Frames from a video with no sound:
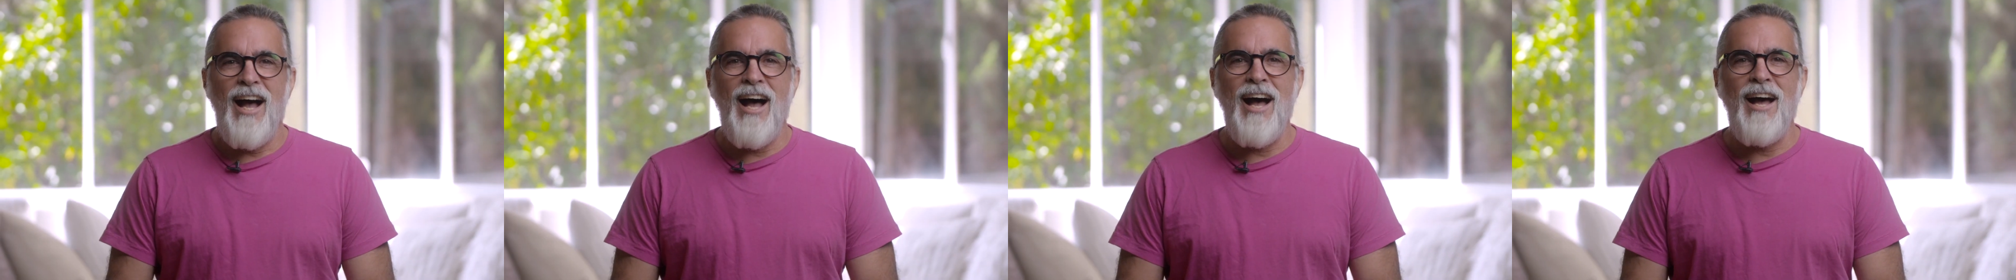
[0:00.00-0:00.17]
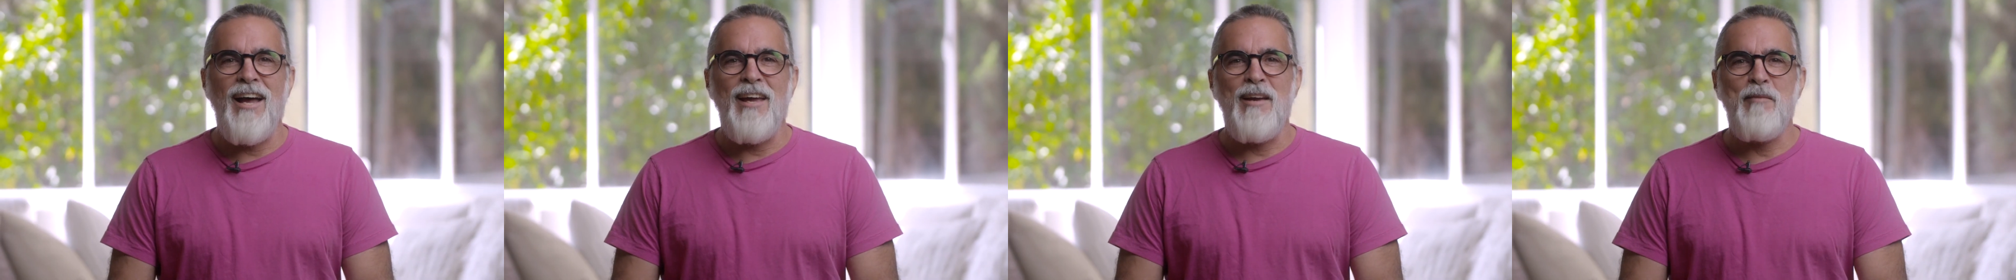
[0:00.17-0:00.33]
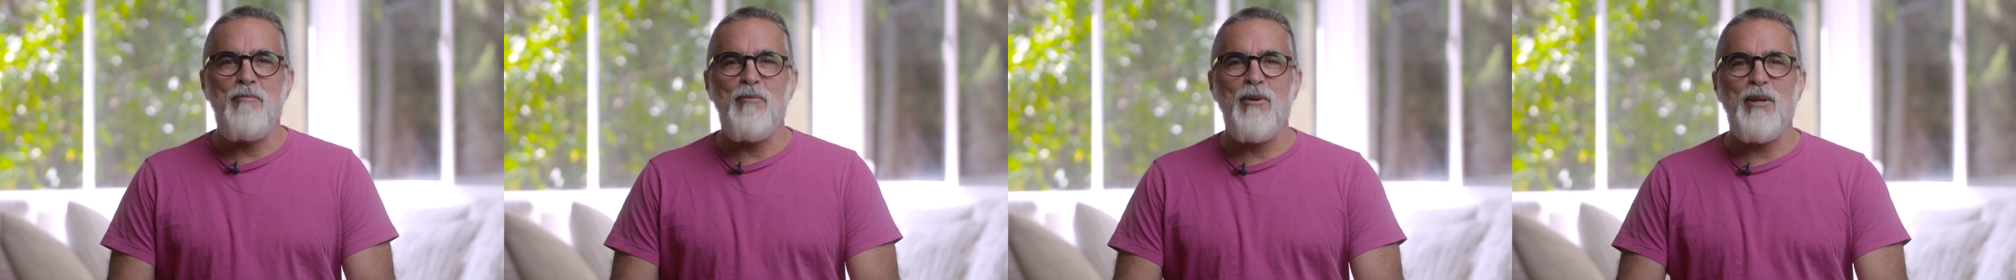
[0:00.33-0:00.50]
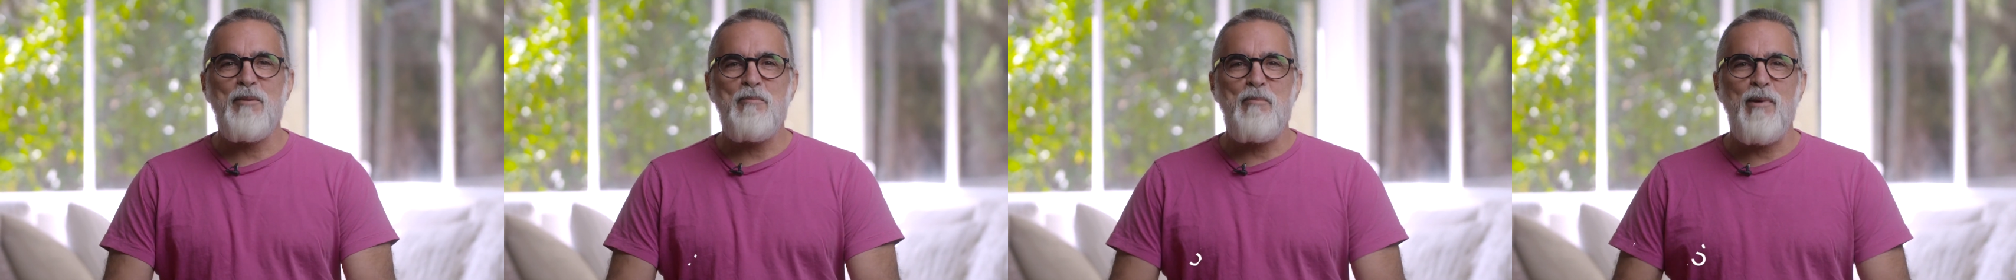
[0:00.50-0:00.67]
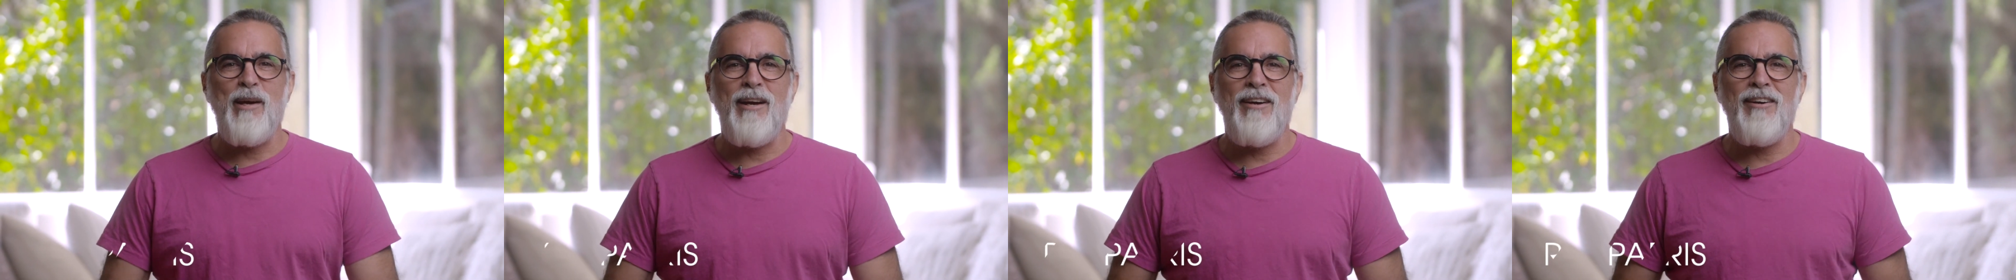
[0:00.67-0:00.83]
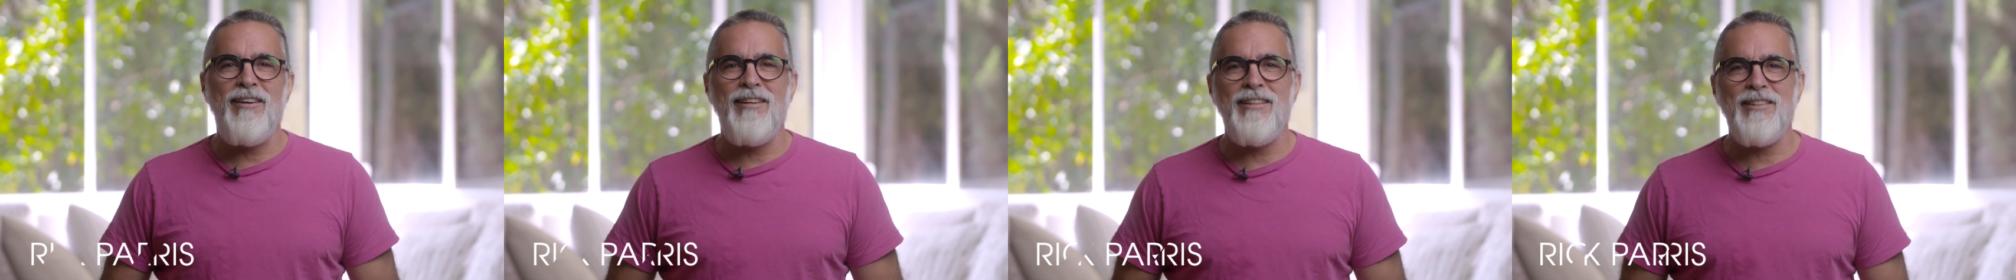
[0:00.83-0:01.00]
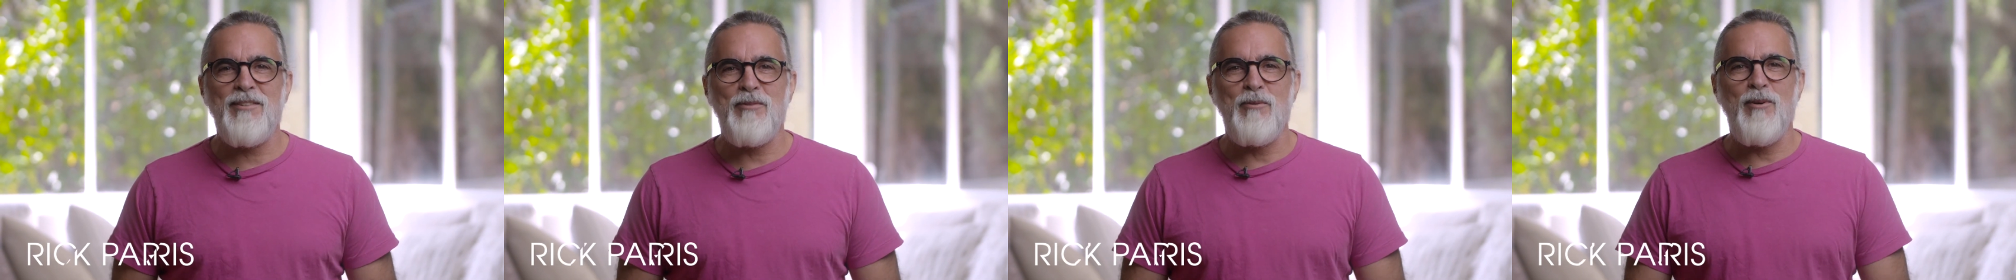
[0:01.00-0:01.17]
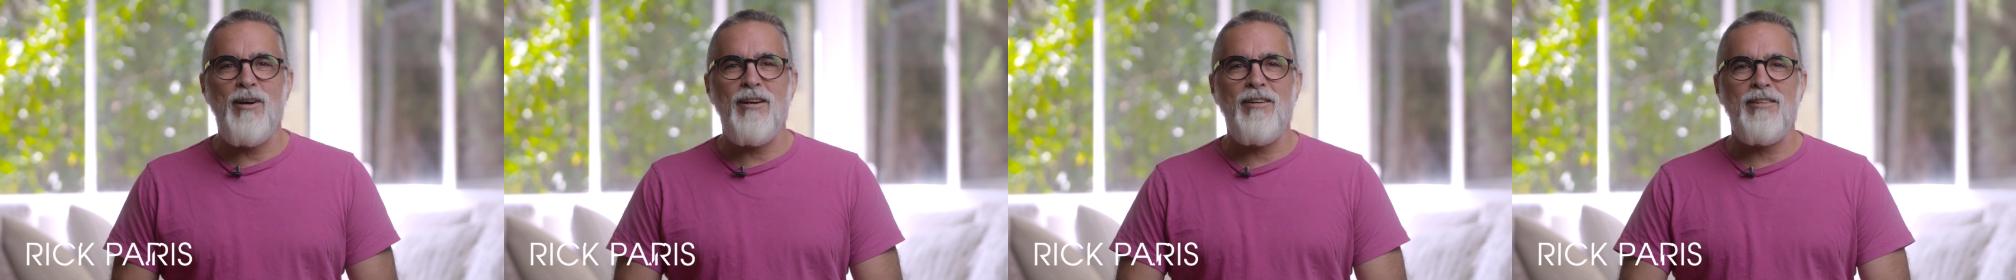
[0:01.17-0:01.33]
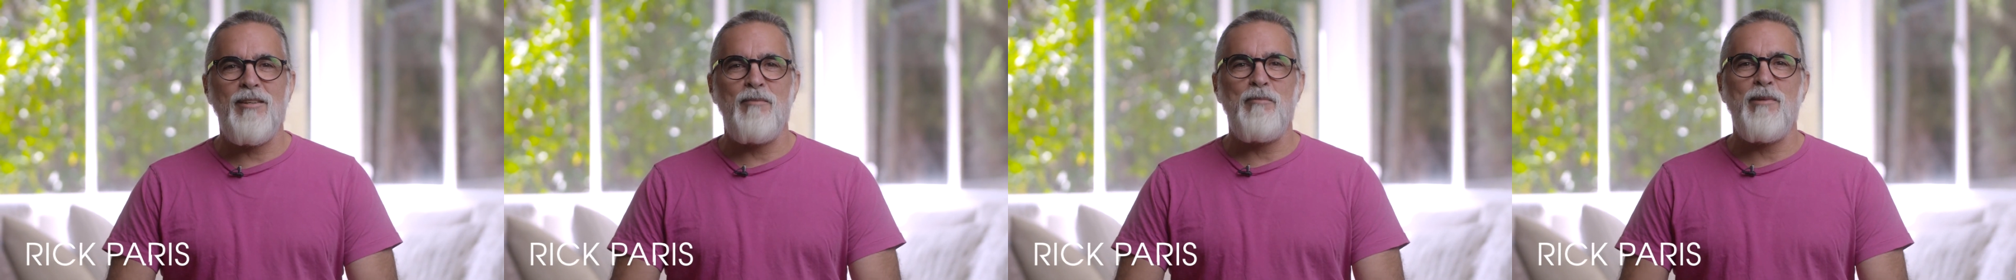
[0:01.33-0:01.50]
Hi, I'm Rick Paris.
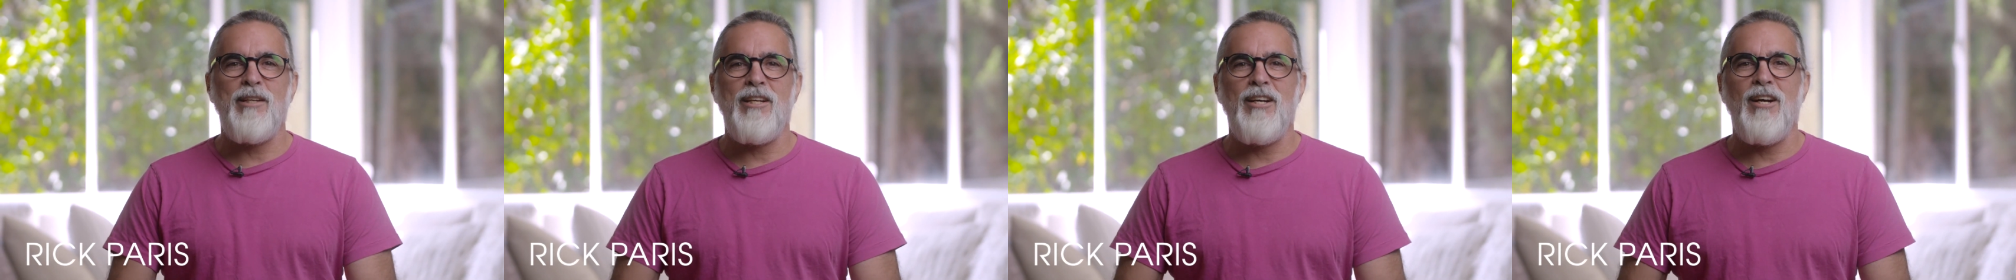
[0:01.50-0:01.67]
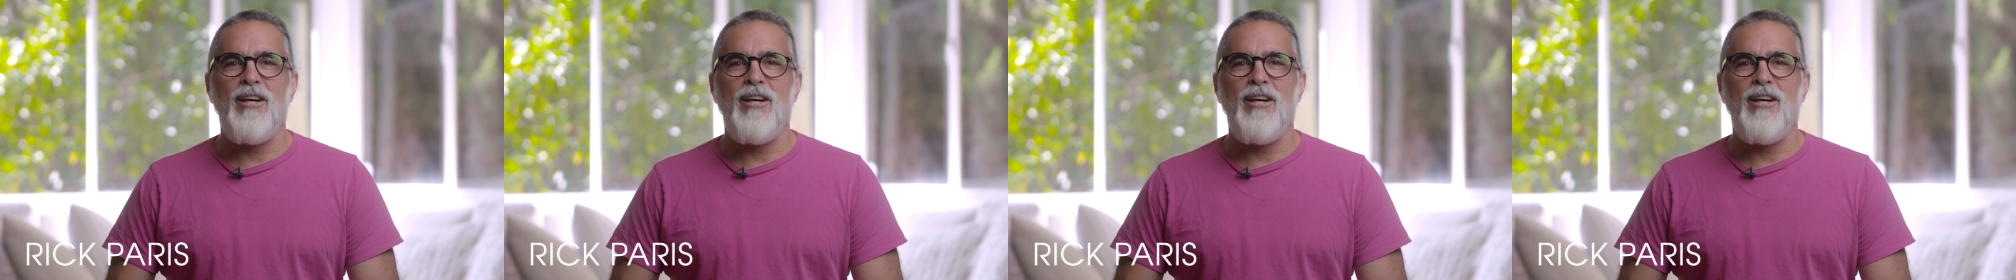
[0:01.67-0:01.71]
Welcome to